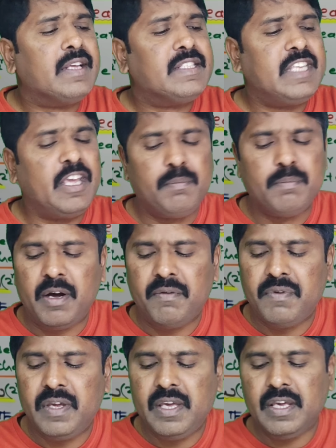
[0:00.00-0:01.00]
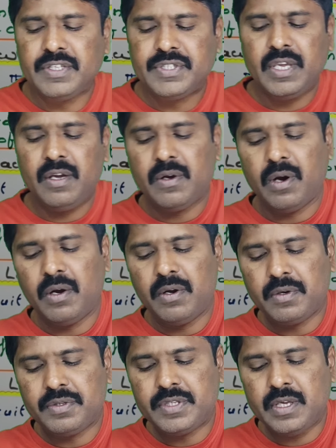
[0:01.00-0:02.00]
Sigma V is equal
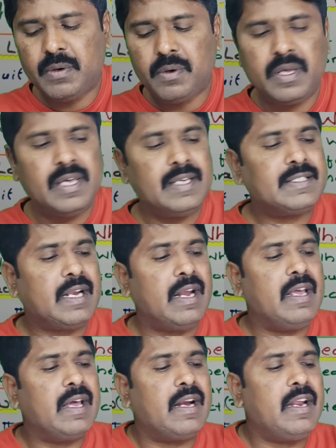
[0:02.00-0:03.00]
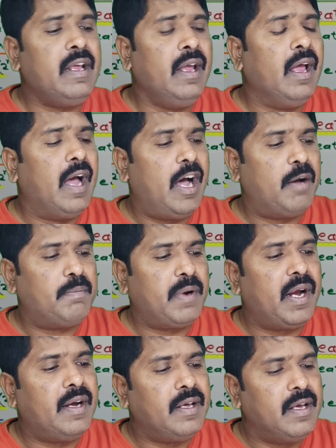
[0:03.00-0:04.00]
to 0 is clearly
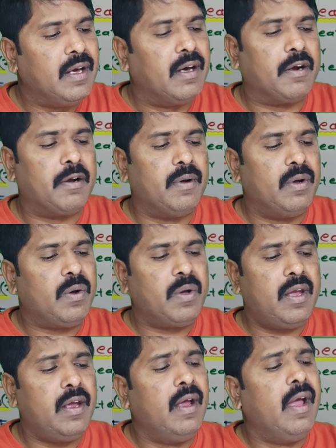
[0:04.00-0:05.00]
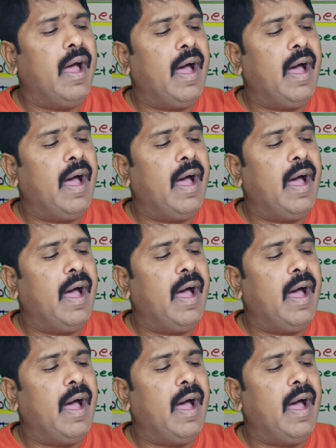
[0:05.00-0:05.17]
applied here, okay.